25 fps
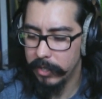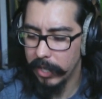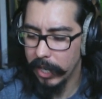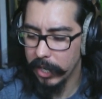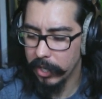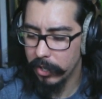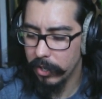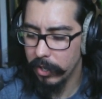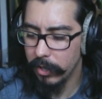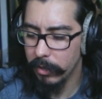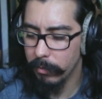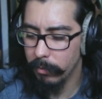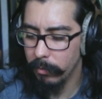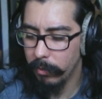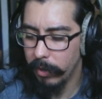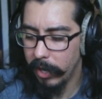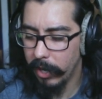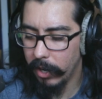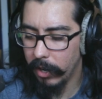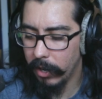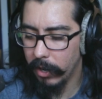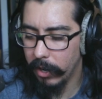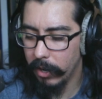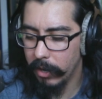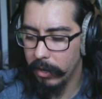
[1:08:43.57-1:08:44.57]
section
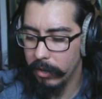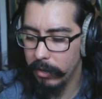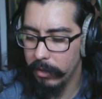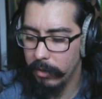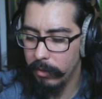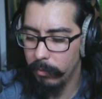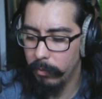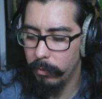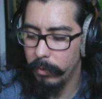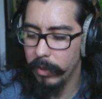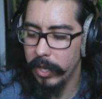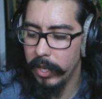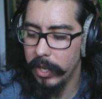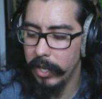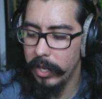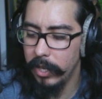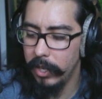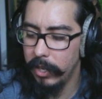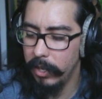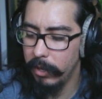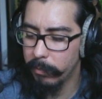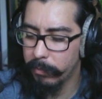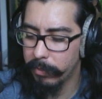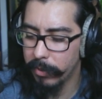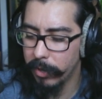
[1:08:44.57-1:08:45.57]
where
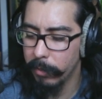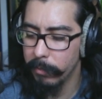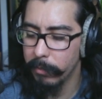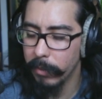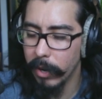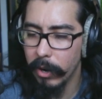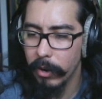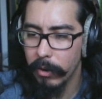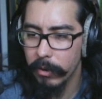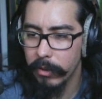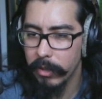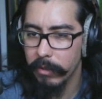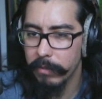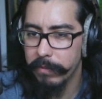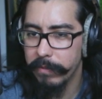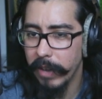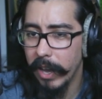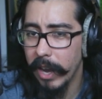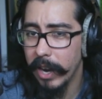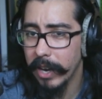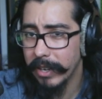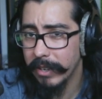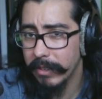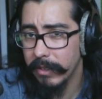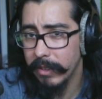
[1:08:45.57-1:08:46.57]
we promote the
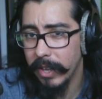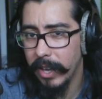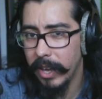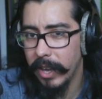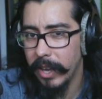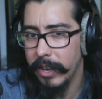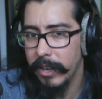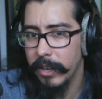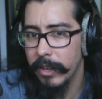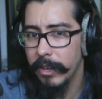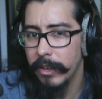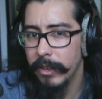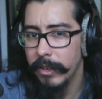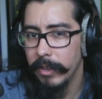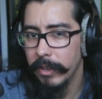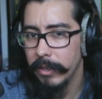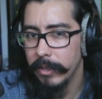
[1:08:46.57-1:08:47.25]
fact that,